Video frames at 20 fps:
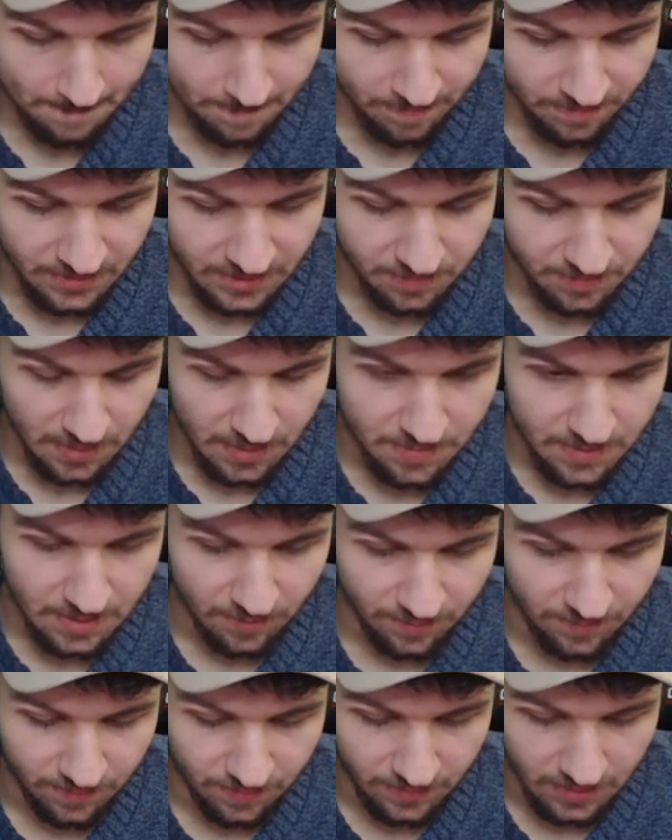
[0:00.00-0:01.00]
This might be a
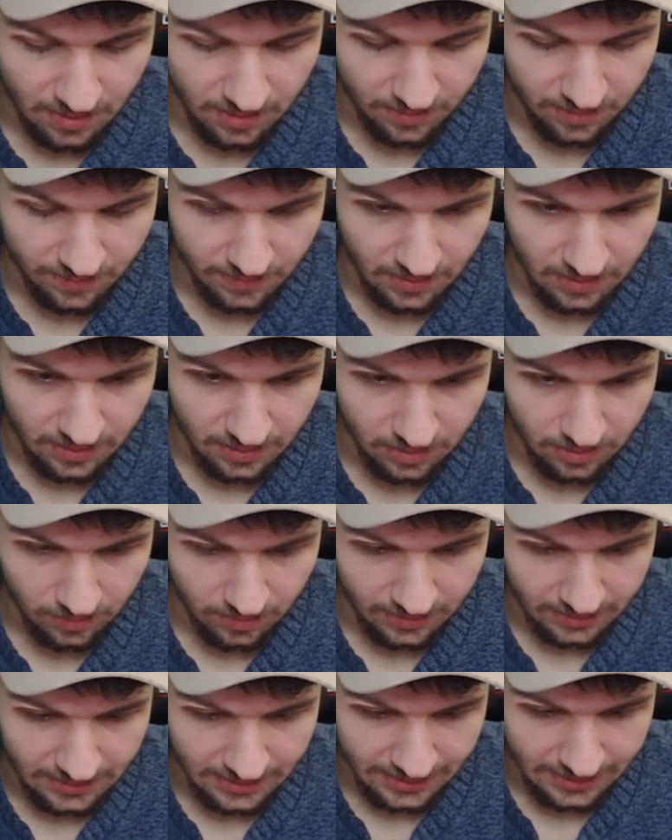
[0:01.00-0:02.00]
very, very
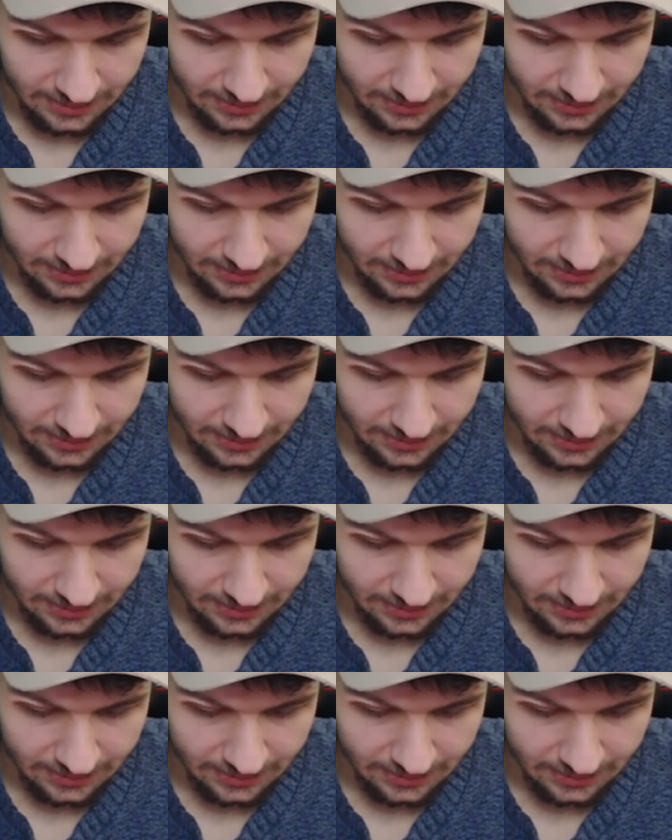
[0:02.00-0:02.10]
annoying deck.